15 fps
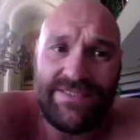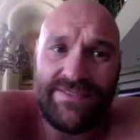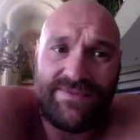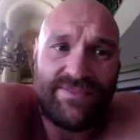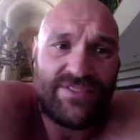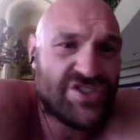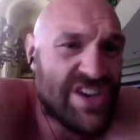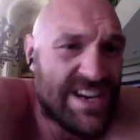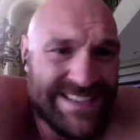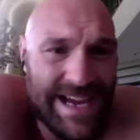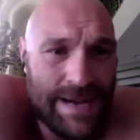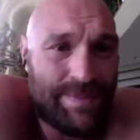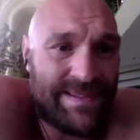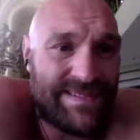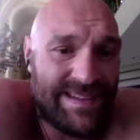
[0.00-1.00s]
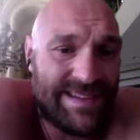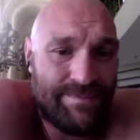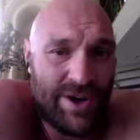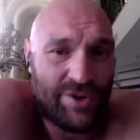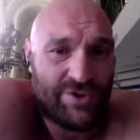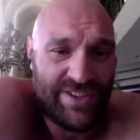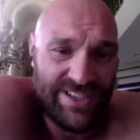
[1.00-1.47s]
Shit happens in
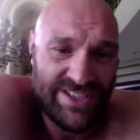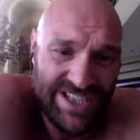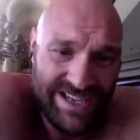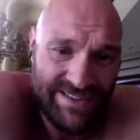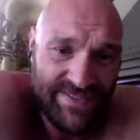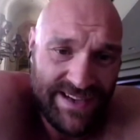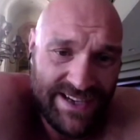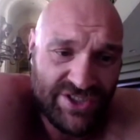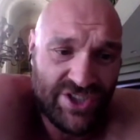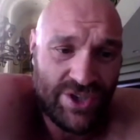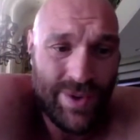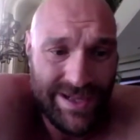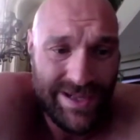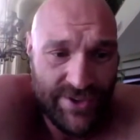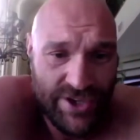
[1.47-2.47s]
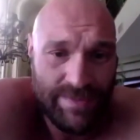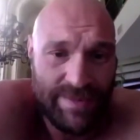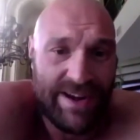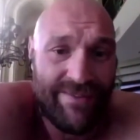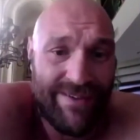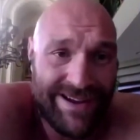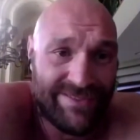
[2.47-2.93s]
boxing, Jeff, as you well know. You've been
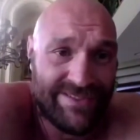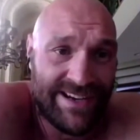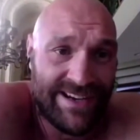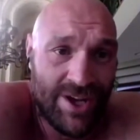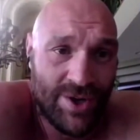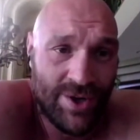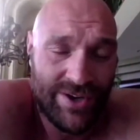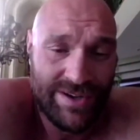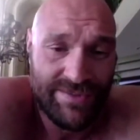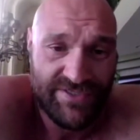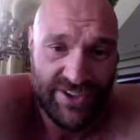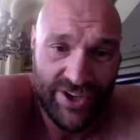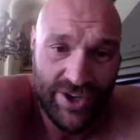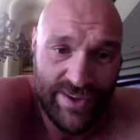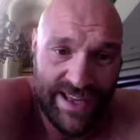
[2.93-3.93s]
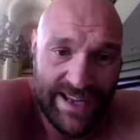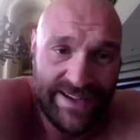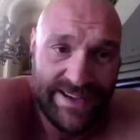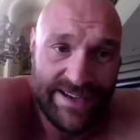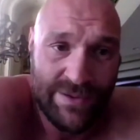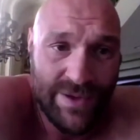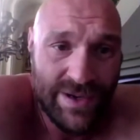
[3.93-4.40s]
around it long enough to know that
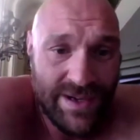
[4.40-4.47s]
now.